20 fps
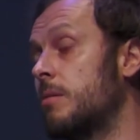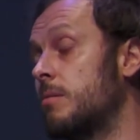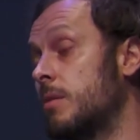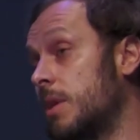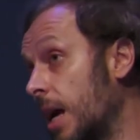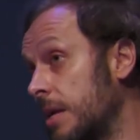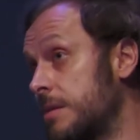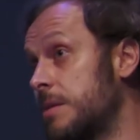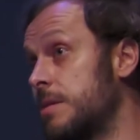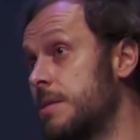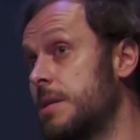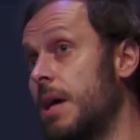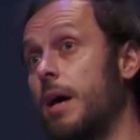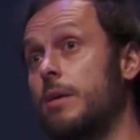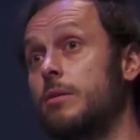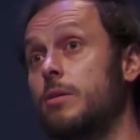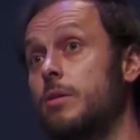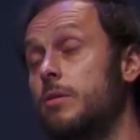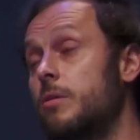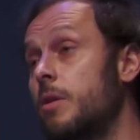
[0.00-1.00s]
Russell
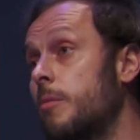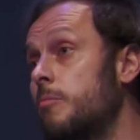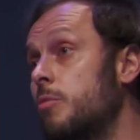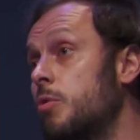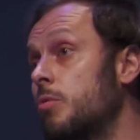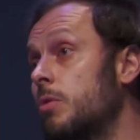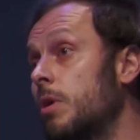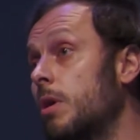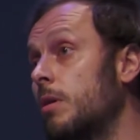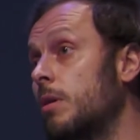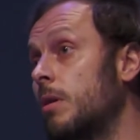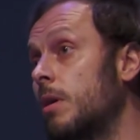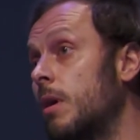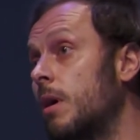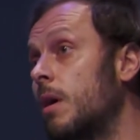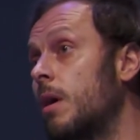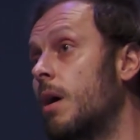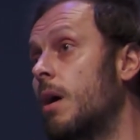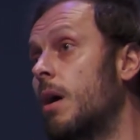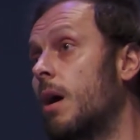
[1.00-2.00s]
Sartre Tribunal,
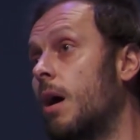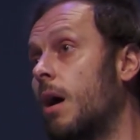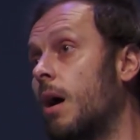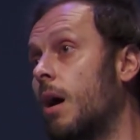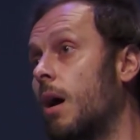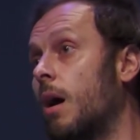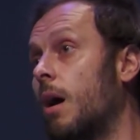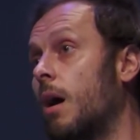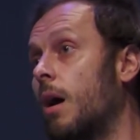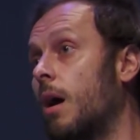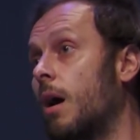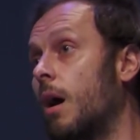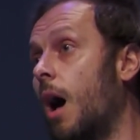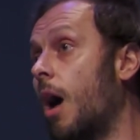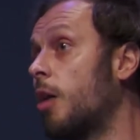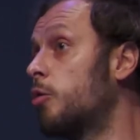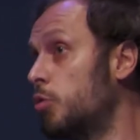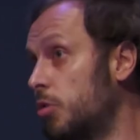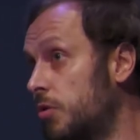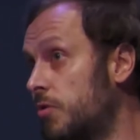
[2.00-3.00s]
uh, uh,
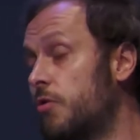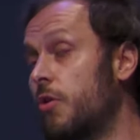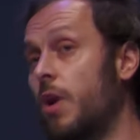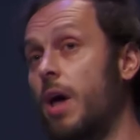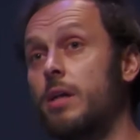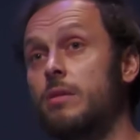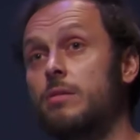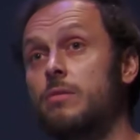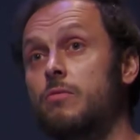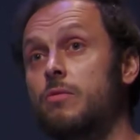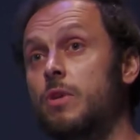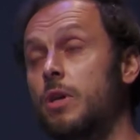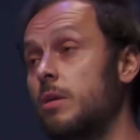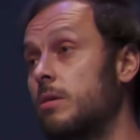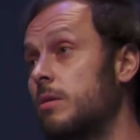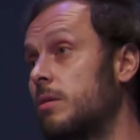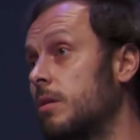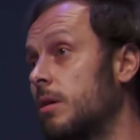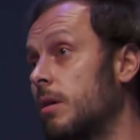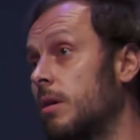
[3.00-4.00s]
a good friend
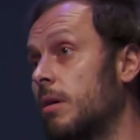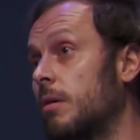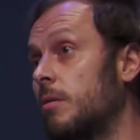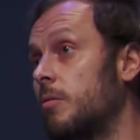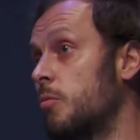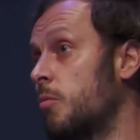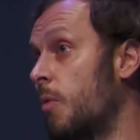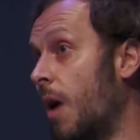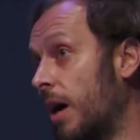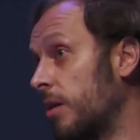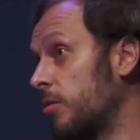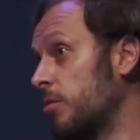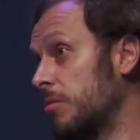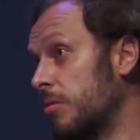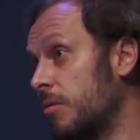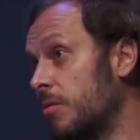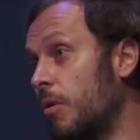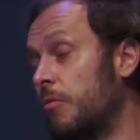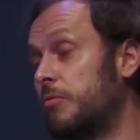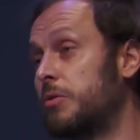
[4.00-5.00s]
with uh, one
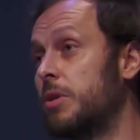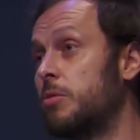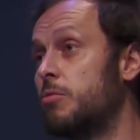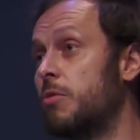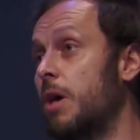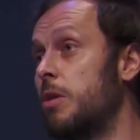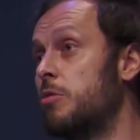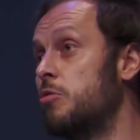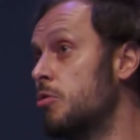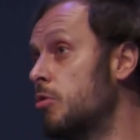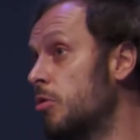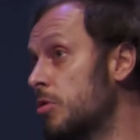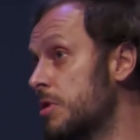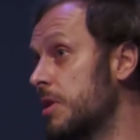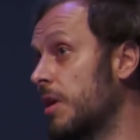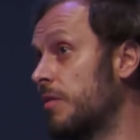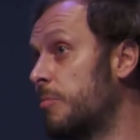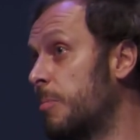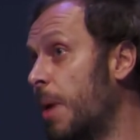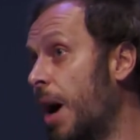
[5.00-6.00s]
of the great
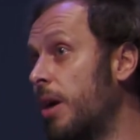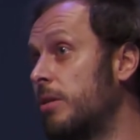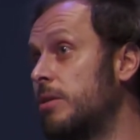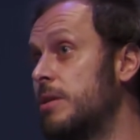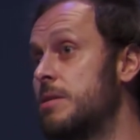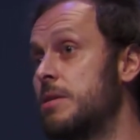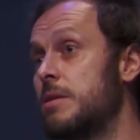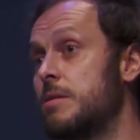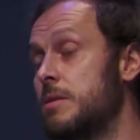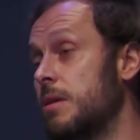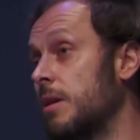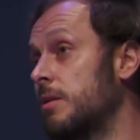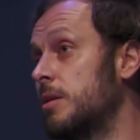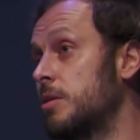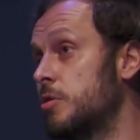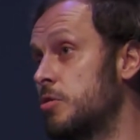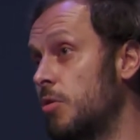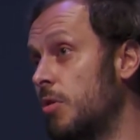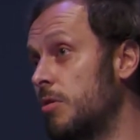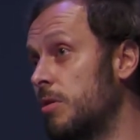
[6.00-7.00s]
Yugoslav partisans and
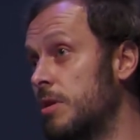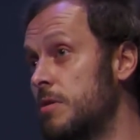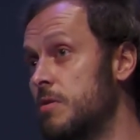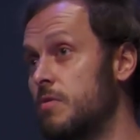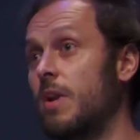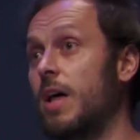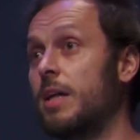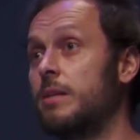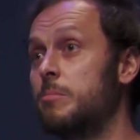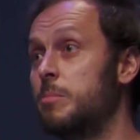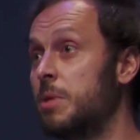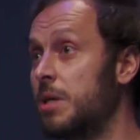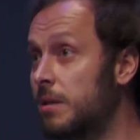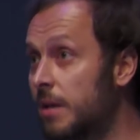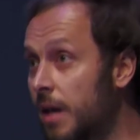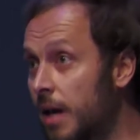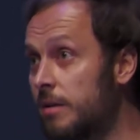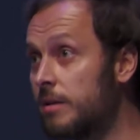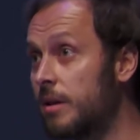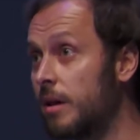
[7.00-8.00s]
historians, Vladimir
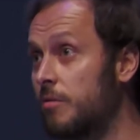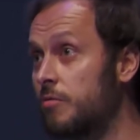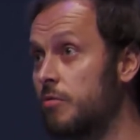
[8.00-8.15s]
Dedier,